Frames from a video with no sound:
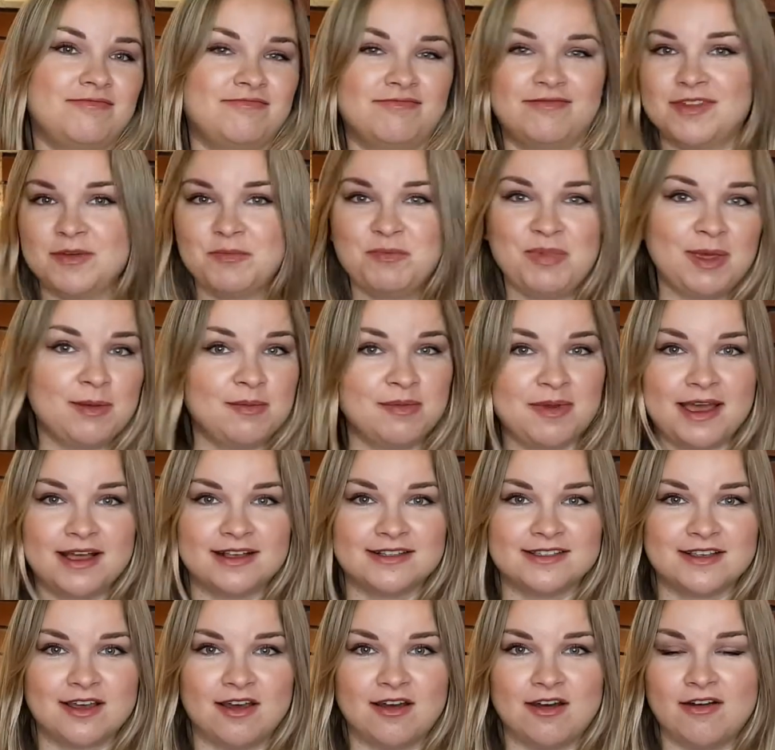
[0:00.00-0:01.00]
the pee
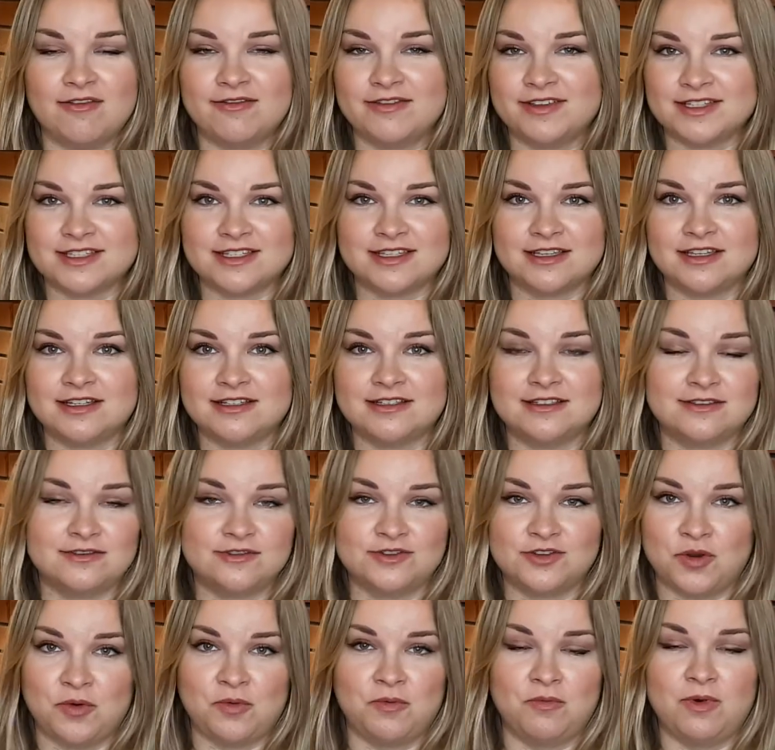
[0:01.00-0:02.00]
pads obviously
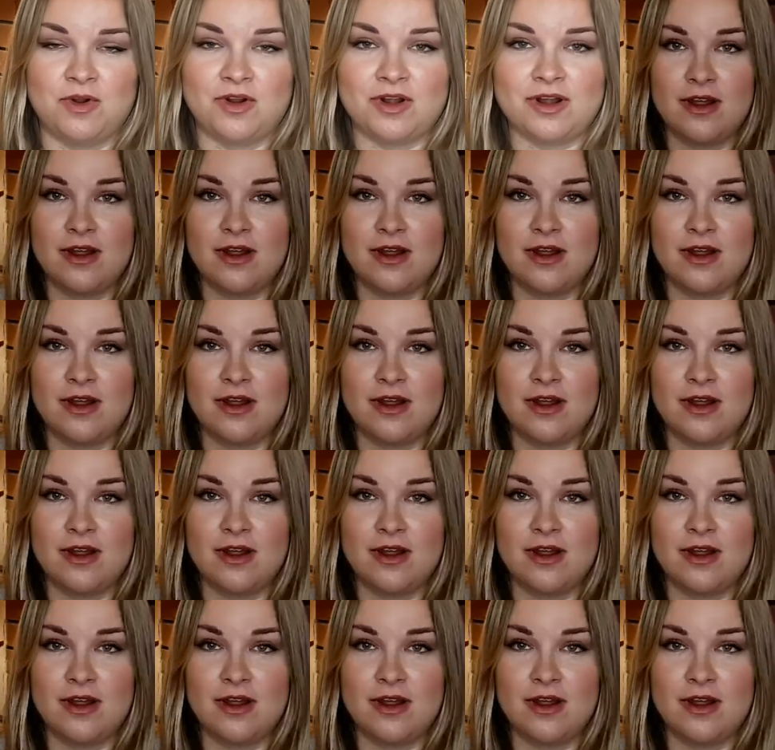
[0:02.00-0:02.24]
don't work.